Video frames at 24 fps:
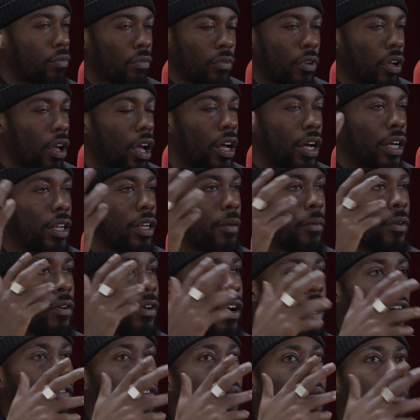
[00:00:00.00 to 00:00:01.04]
hurt them or
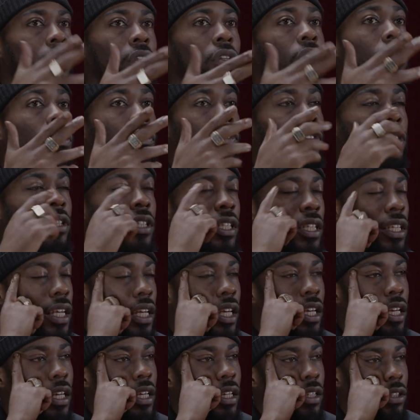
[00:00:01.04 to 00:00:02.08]
whatever, but dolphin,
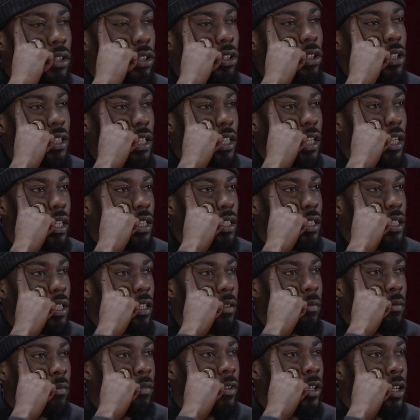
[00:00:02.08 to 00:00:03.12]
it, it intoxicates
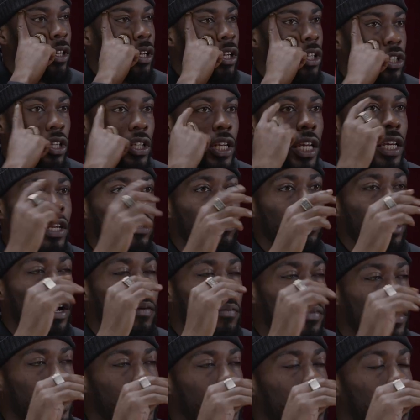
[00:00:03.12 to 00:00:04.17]
them. So they
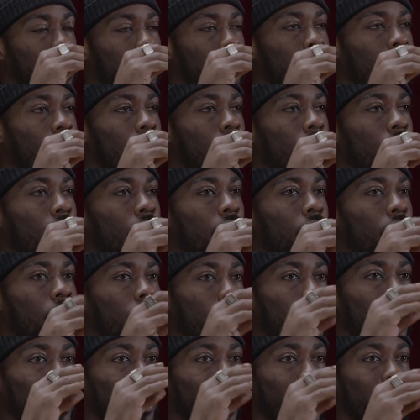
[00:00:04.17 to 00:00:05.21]
grab it, because
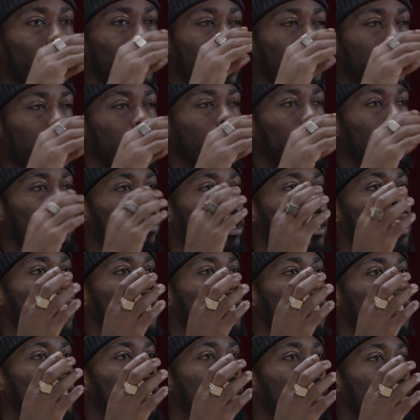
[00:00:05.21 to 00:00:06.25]
when they grab it, it'll
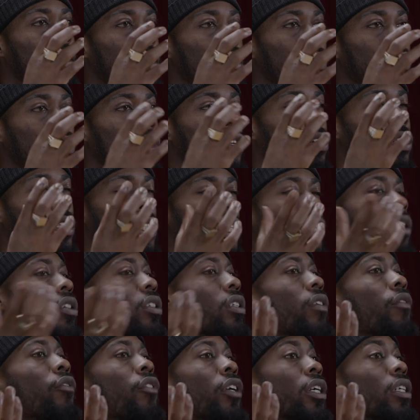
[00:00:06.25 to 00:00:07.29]
release the toxin because
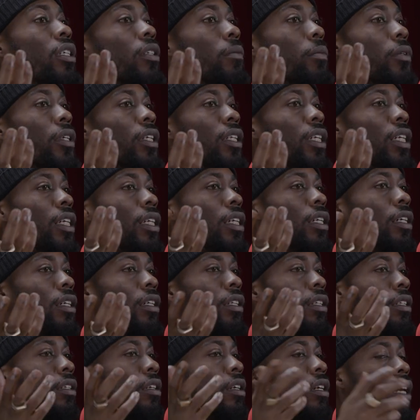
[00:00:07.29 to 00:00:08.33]
it thinks it's being eaten,
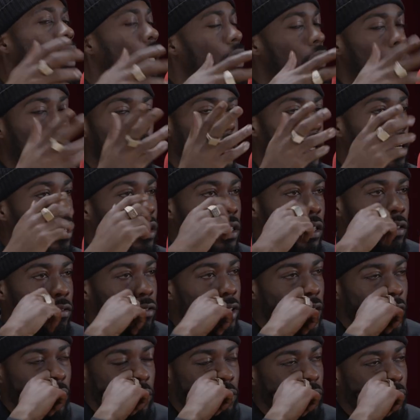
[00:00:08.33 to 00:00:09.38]
and it'll pass it
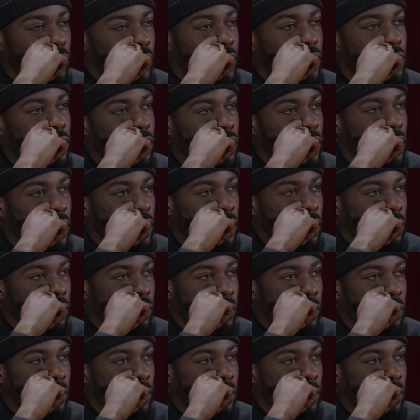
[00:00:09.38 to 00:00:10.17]
round, literally.